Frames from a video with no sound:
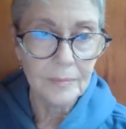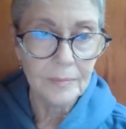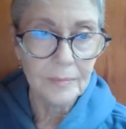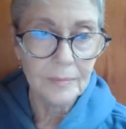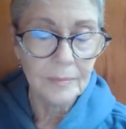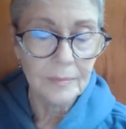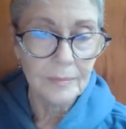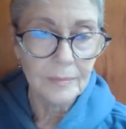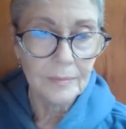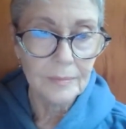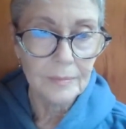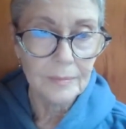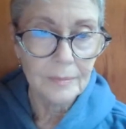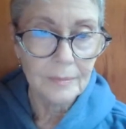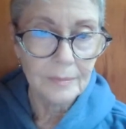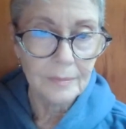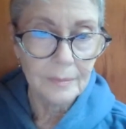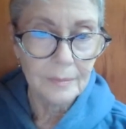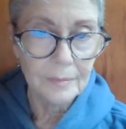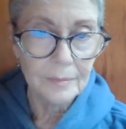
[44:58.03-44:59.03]

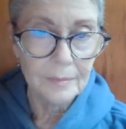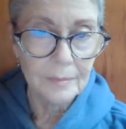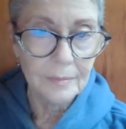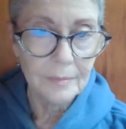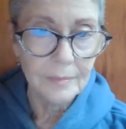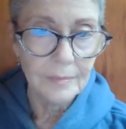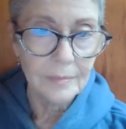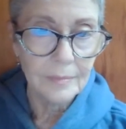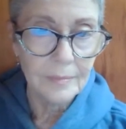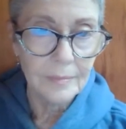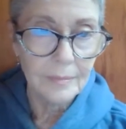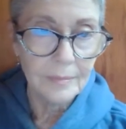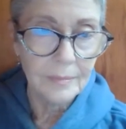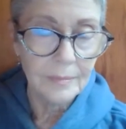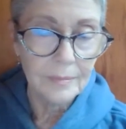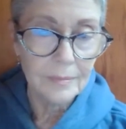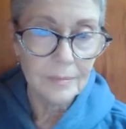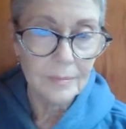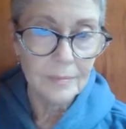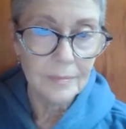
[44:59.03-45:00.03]

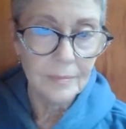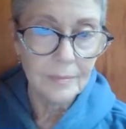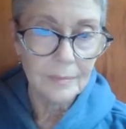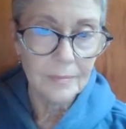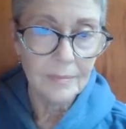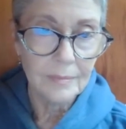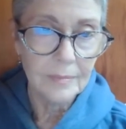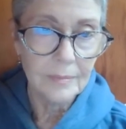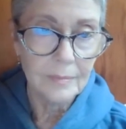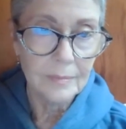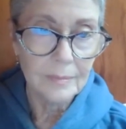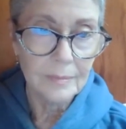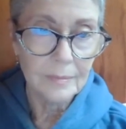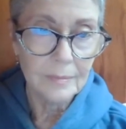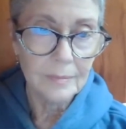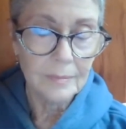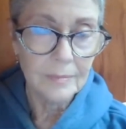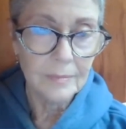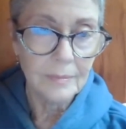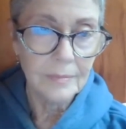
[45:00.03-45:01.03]

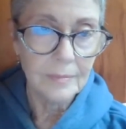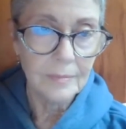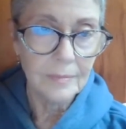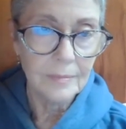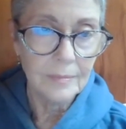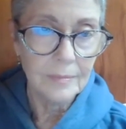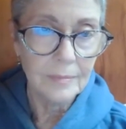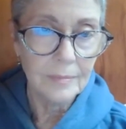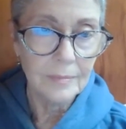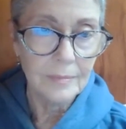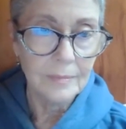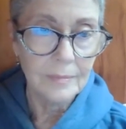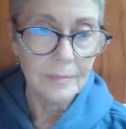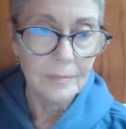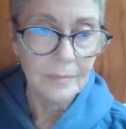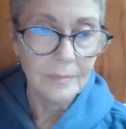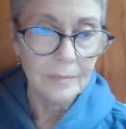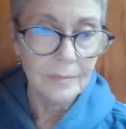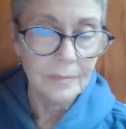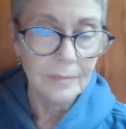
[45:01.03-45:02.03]

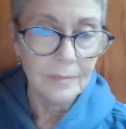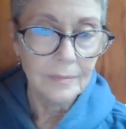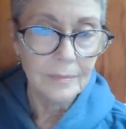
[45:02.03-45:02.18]
[no speech]